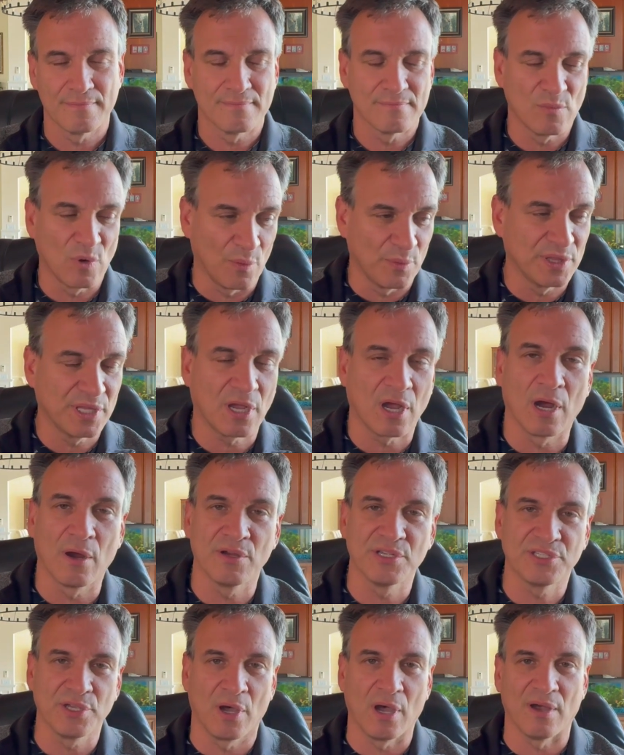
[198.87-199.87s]
Well, when the car
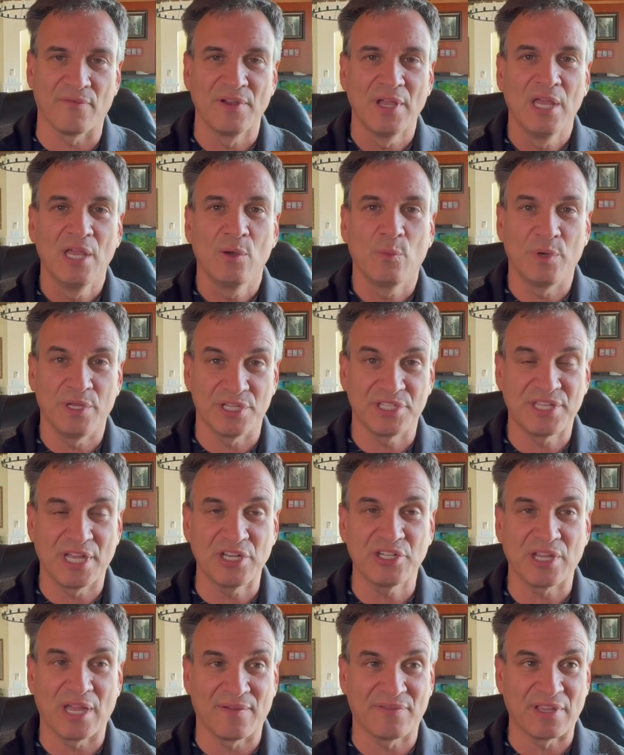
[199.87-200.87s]
is off, we'd
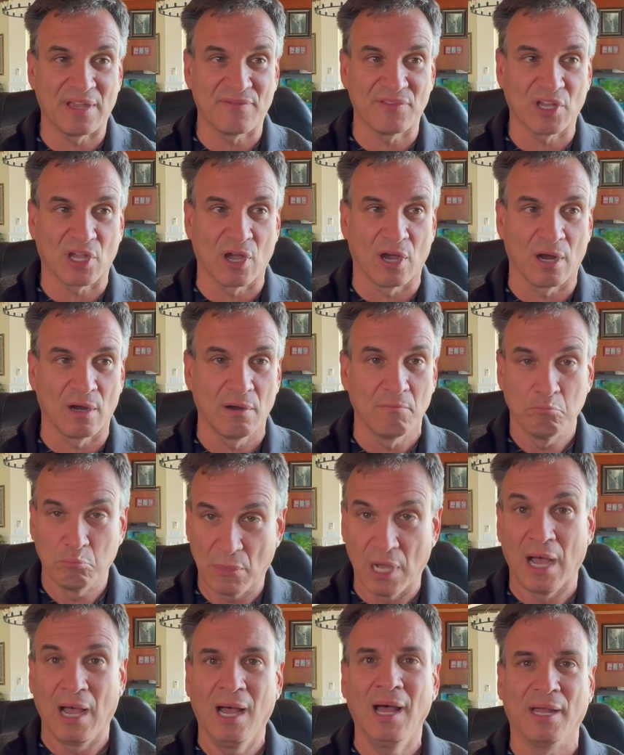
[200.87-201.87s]
essentially have to have the car
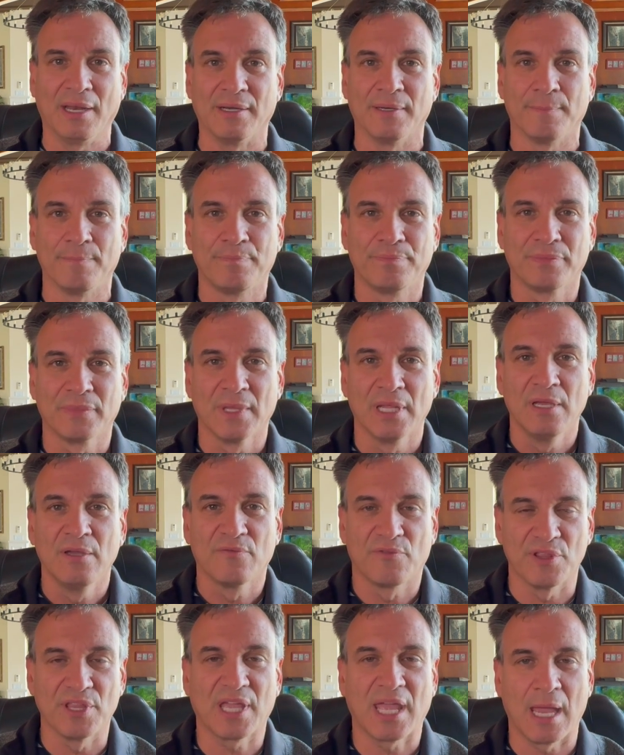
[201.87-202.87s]
on
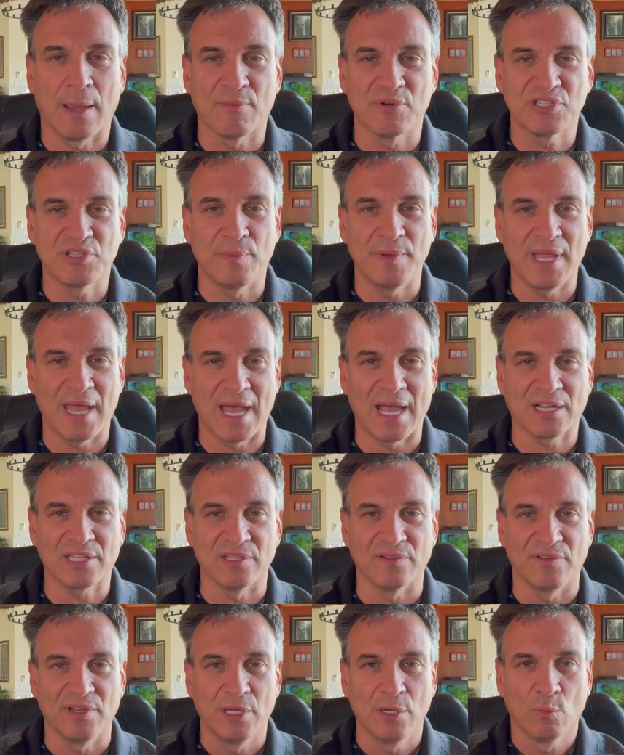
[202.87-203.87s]
for the cameras to be
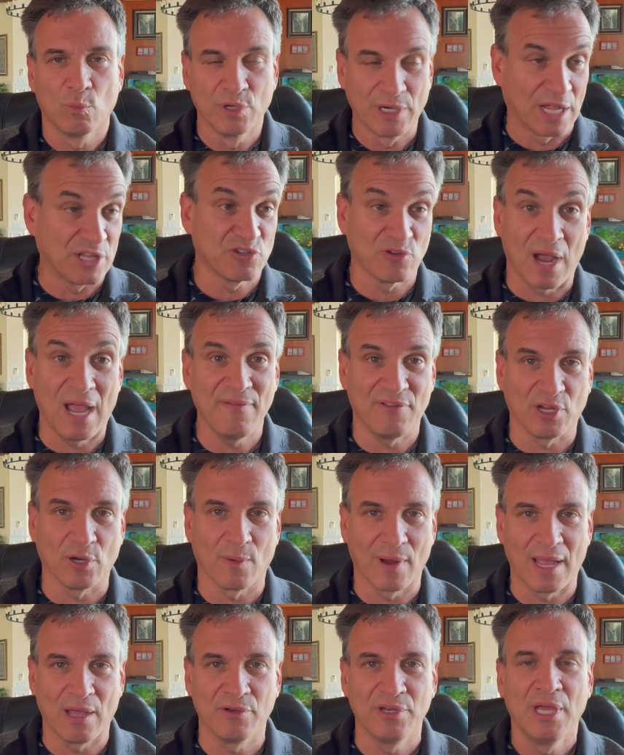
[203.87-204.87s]
active. We're not driving
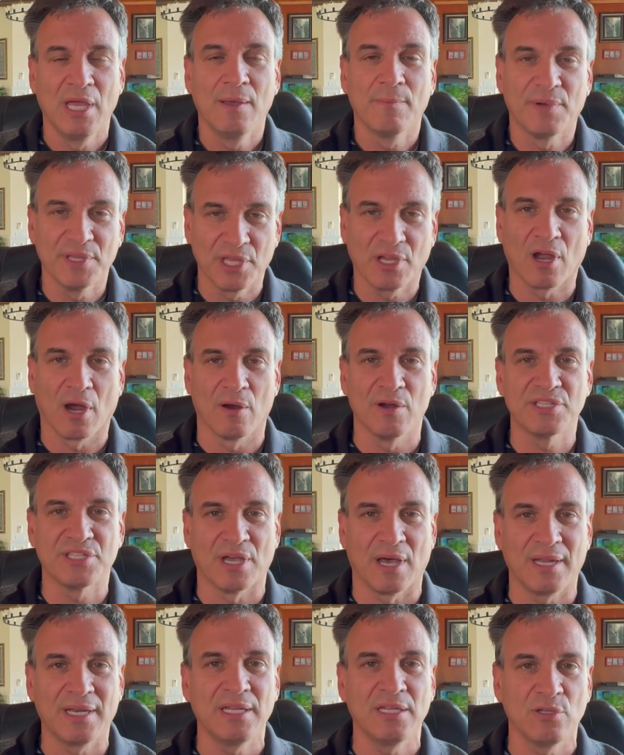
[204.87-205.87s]
around, but the car is
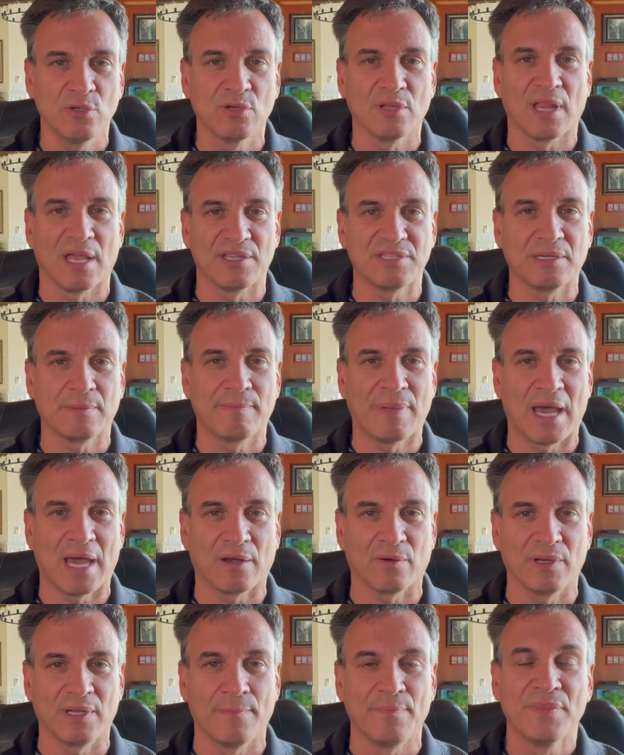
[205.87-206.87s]
on and utilizing
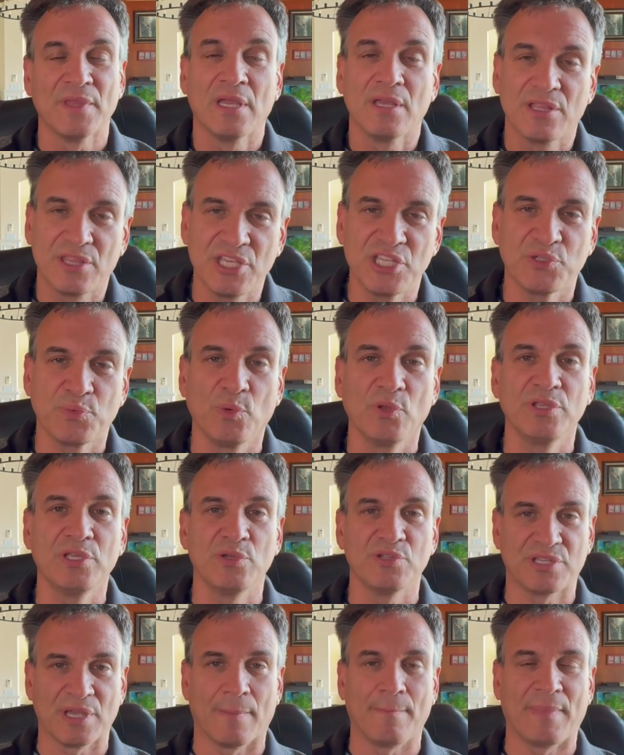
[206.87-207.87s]
battery. This will
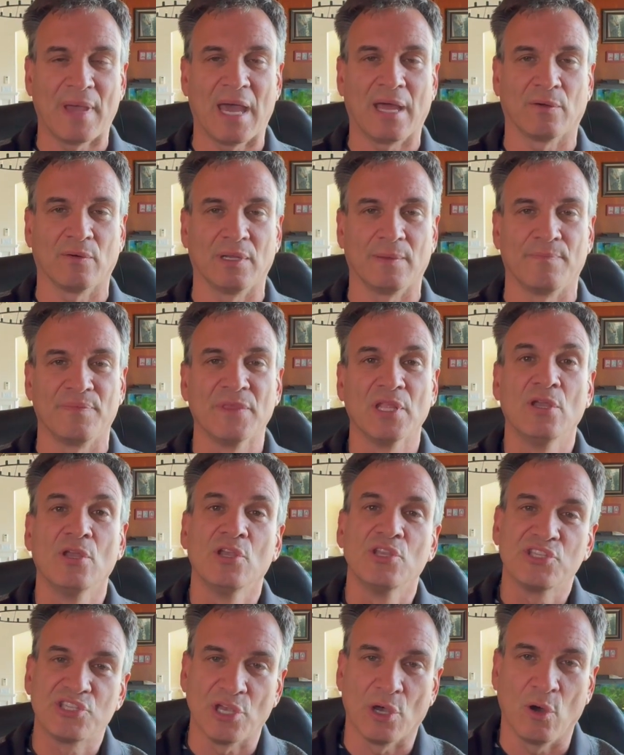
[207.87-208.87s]
use up battery.
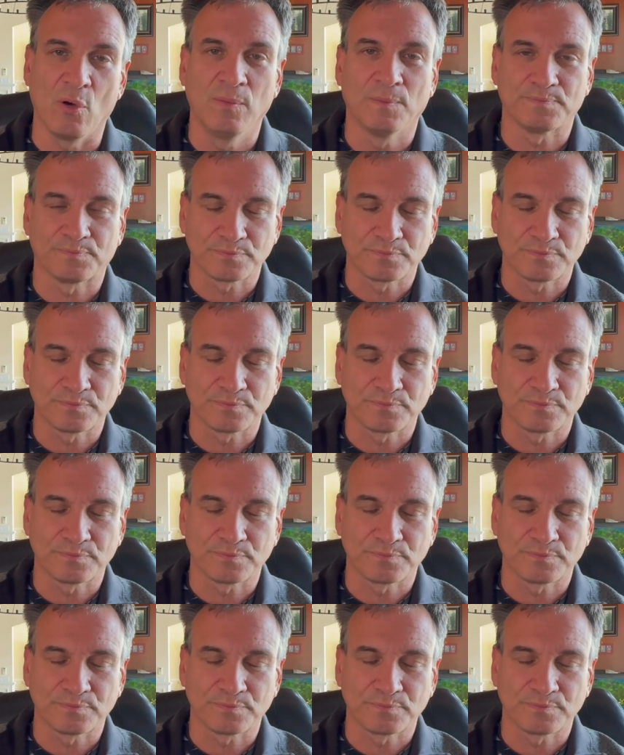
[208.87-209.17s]
So